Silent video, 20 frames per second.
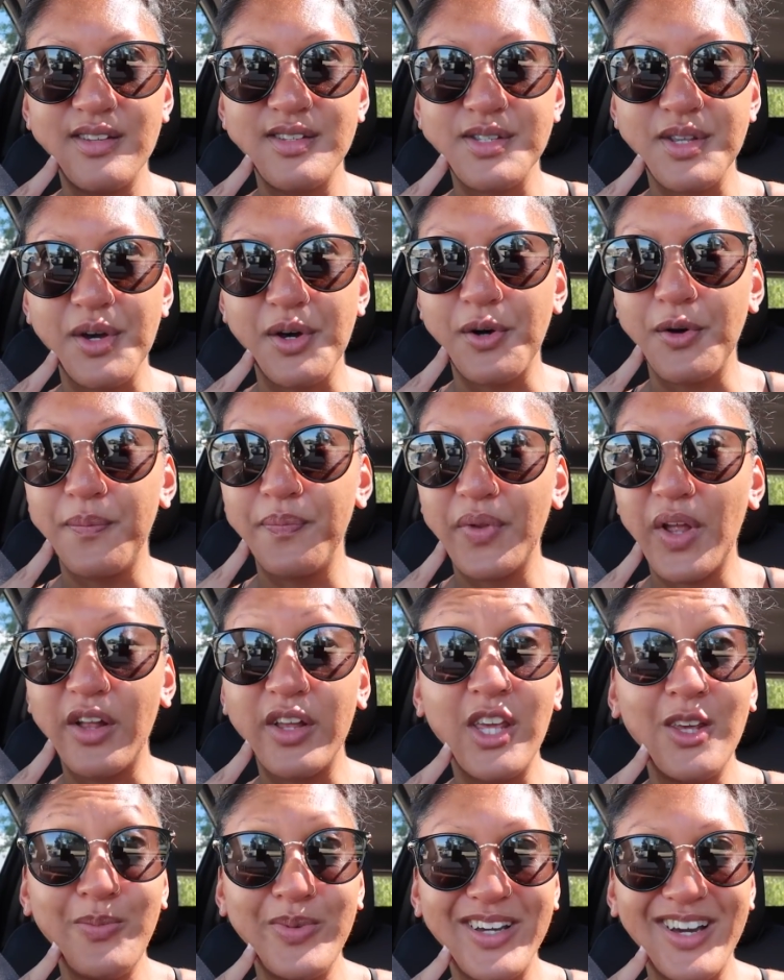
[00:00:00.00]
So I'll
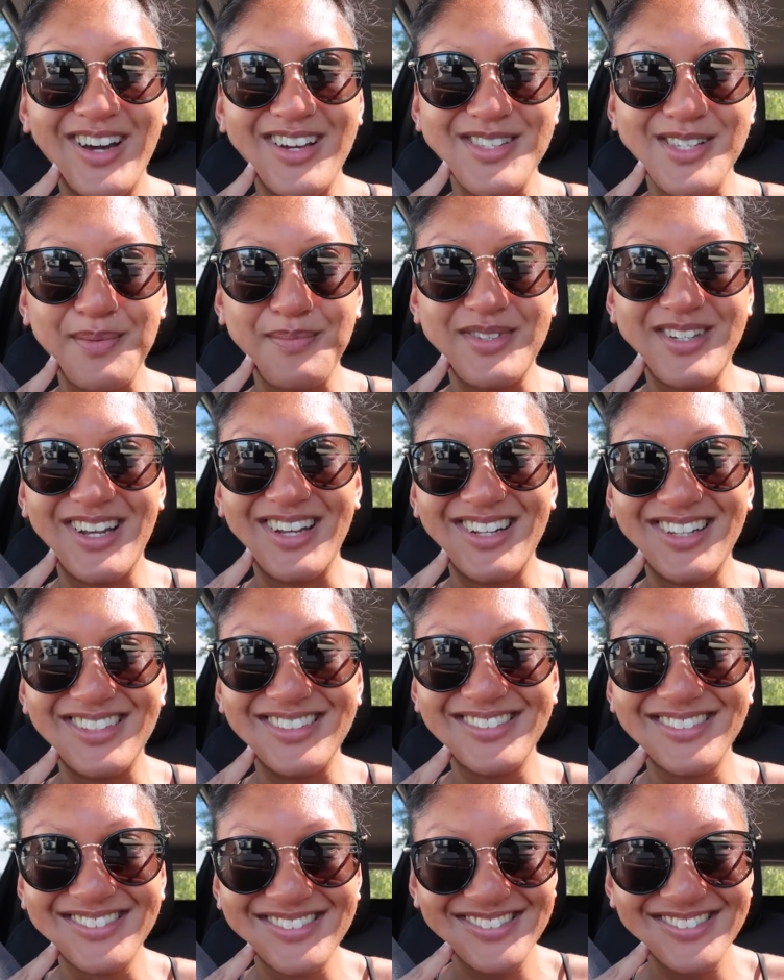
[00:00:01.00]
keep you guys updated.